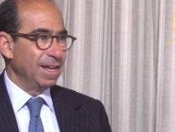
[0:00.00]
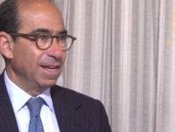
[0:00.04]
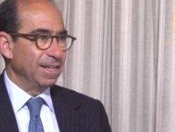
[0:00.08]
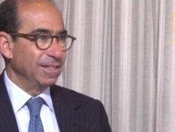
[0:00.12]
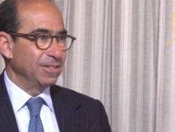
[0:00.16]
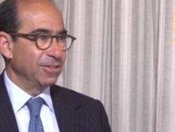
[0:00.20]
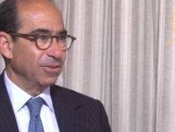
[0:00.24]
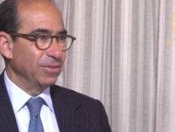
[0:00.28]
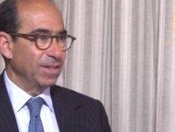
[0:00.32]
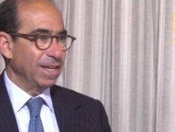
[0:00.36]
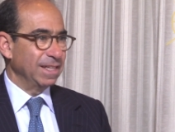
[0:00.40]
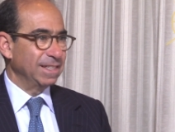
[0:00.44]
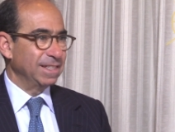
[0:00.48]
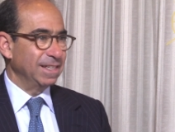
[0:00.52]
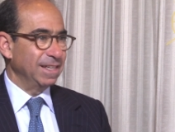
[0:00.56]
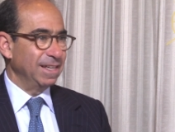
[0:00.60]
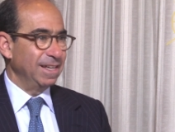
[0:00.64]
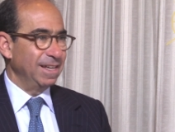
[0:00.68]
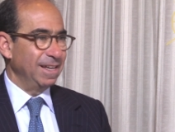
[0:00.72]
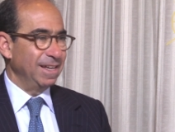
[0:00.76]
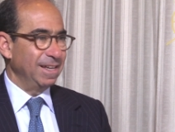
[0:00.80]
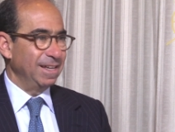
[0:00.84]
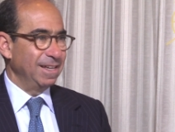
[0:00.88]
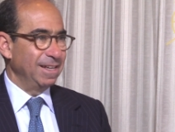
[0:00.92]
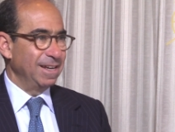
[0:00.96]
And so that's
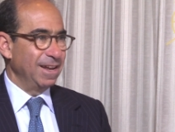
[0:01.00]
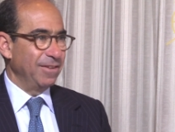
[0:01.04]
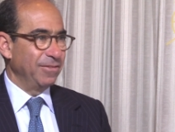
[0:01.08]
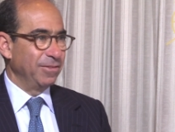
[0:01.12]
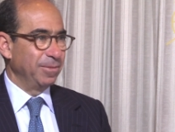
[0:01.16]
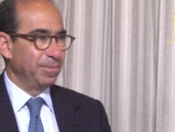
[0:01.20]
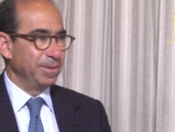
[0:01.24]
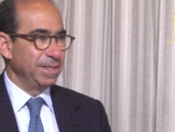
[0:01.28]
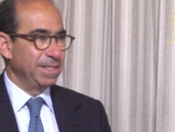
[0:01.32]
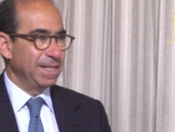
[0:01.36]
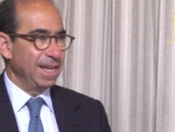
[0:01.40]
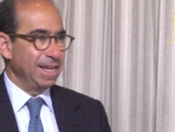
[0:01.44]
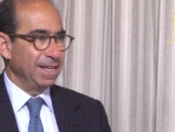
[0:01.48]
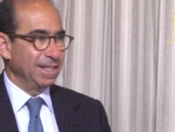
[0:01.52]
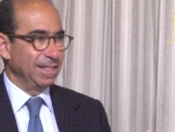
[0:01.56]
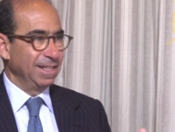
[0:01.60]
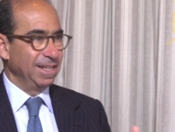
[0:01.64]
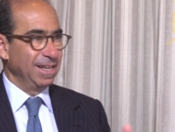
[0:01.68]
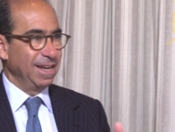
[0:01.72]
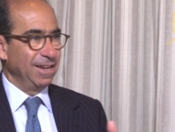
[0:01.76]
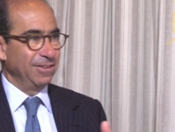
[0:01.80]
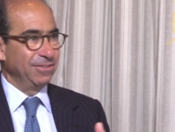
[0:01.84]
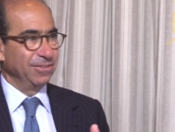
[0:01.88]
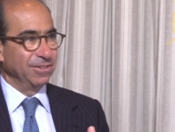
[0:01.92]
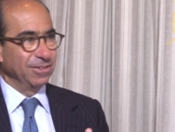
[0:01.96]
inevitably taken
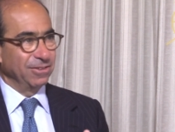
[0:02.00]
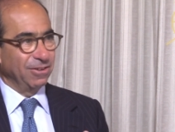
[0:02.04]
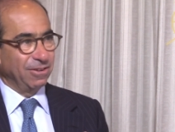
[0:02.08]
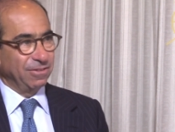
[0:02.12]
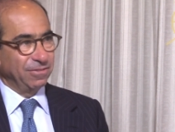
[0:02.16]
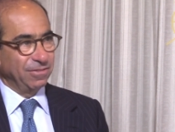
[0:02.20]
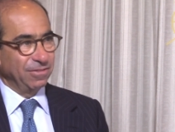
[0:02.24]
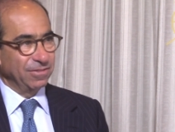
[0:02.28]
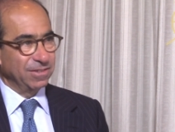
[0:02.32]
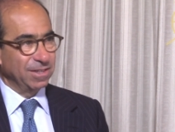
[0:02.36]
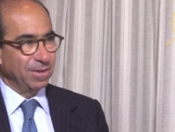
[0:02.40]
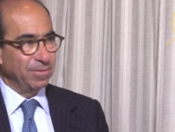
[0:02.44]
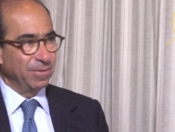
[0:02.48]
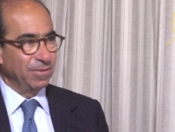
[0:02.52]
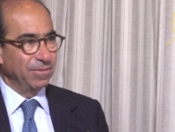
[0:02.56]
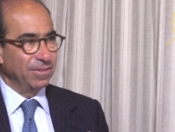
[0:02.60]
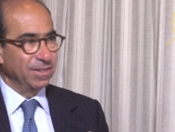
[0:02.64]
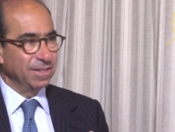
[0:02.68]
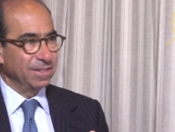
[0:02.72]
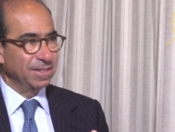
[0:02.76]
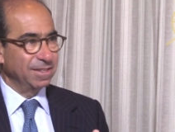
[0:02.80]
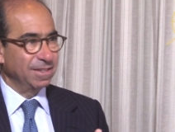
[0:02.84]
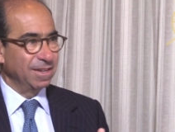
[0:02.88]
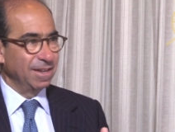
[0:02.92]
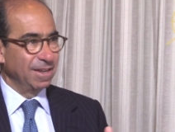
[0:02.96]
the edges off of some of
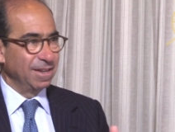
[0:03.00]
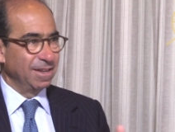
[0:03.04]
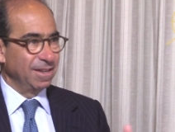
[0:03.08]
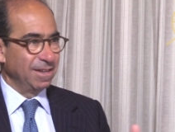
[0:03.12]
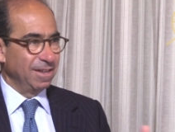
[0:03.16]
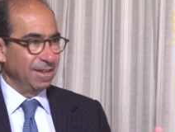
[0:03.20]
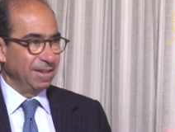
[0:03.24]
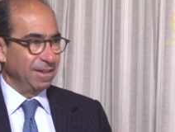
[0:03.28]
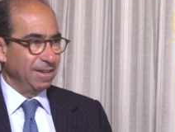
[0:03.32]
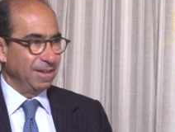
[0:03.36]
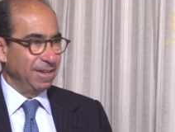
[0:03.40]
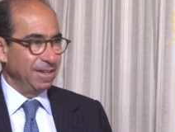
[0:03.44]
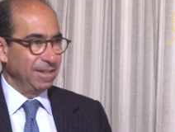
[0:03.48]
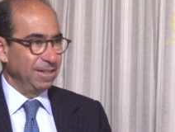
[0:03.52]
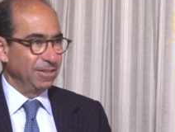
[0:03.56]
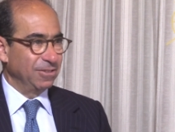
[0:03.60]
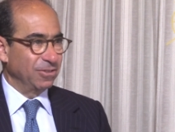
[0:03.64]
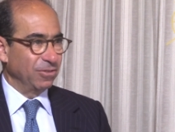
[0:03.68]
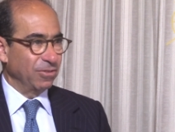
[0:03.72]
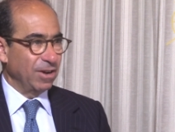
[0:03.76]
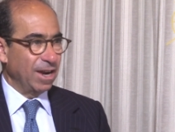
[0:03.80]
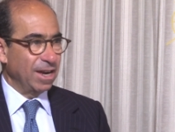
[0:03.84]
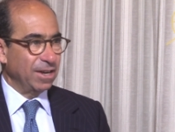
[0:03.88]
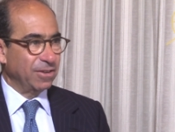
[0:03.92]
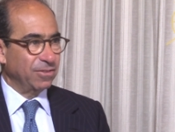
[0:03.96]
this
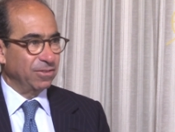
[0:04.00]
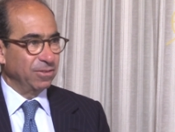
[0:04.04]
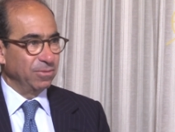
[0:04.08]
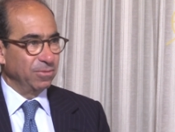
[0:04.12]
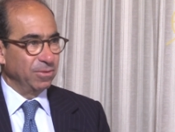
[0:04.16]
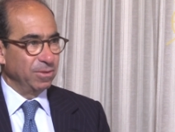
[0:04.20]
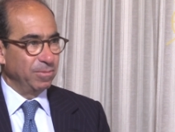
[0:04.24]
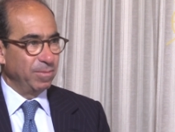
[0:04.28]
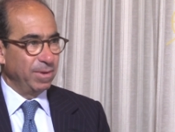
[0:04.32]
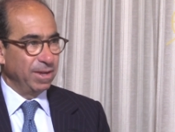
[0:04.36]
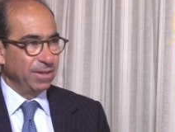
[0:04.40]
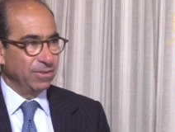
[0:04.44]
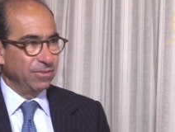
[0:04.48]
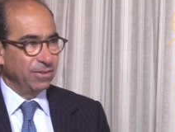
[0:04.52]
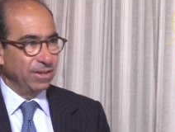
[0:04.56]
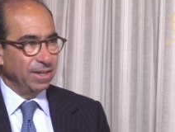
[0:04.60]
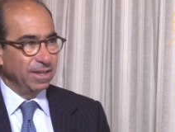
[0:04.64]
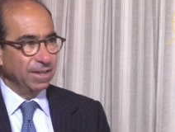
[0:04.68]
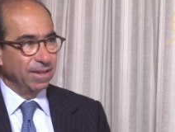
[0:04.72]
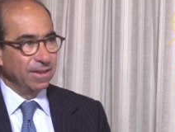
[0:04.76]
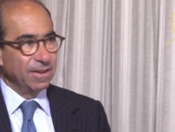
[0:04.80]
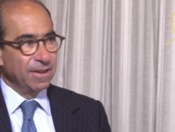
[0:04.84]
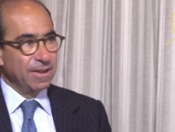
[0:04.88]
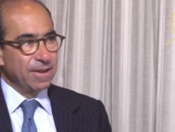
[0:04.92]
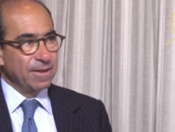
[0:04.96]
interaction with
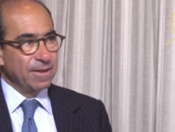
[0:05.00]
Beijing.